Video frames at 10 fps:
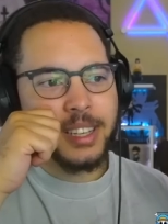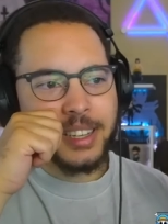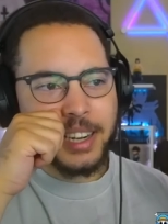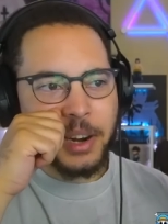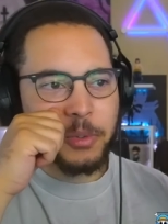
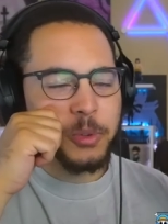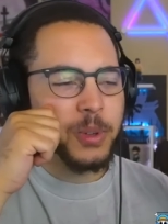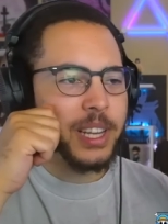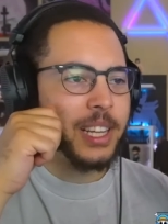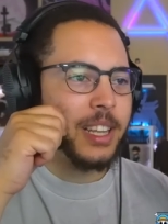Karu
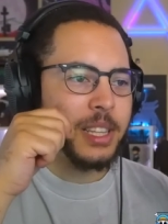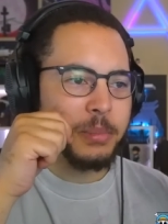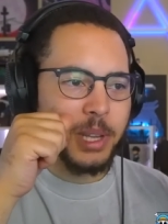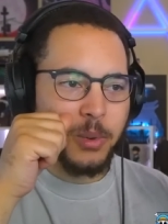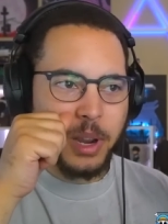can't let them
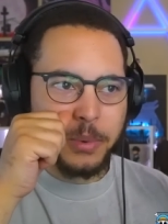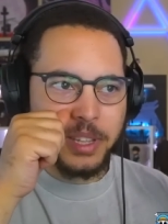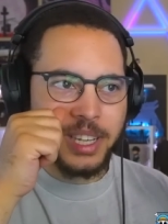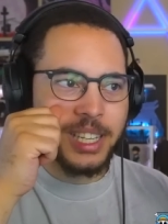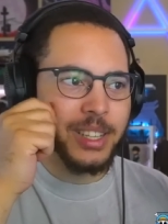get away with it
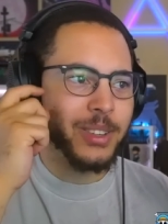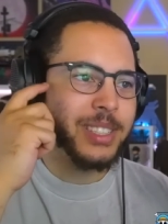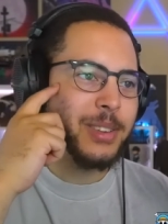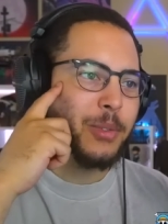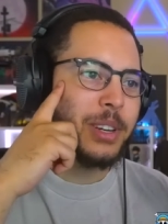either. He's
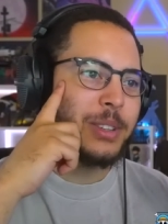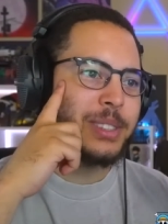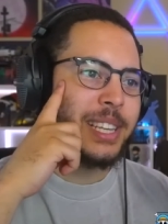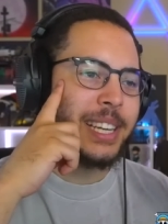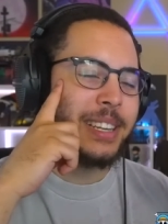over here
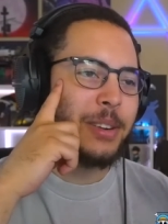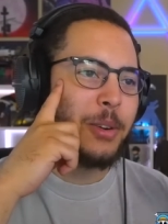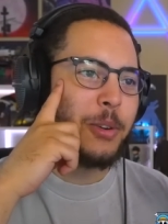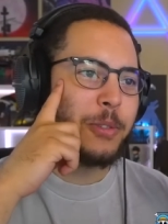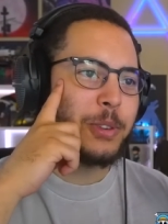digging a
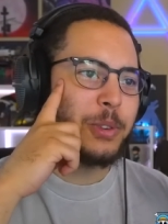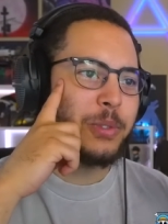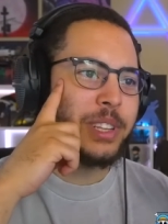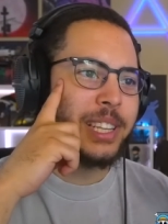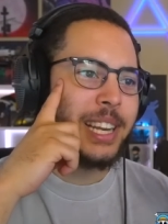hole for Luffy
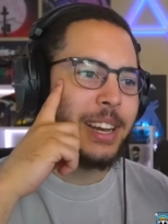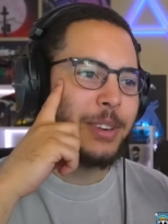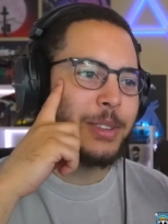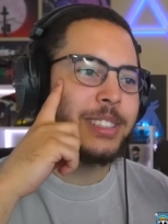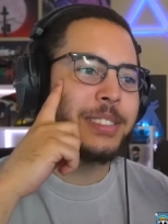to get
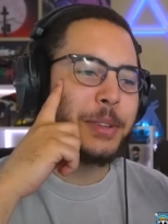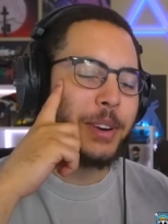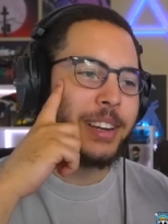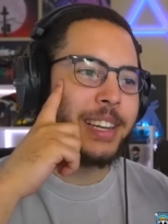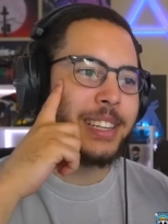out. He's
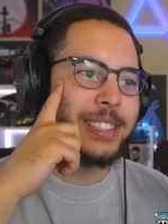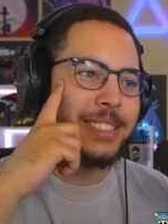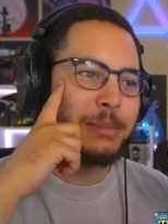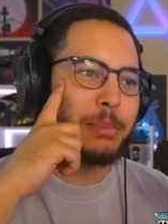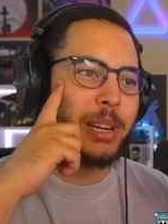crying.
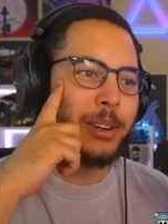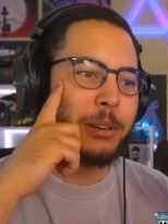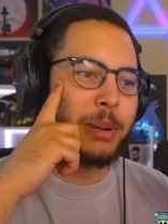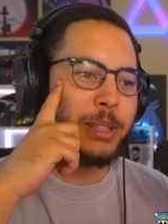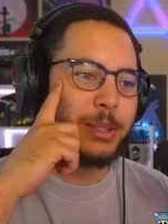He's butthurt
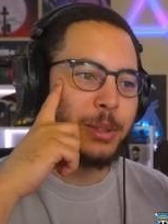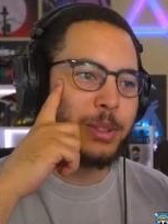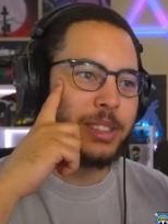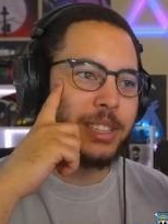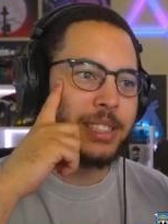about this whole
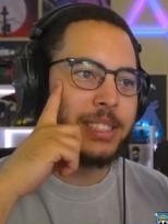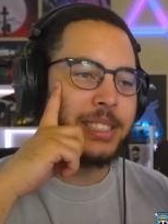thing.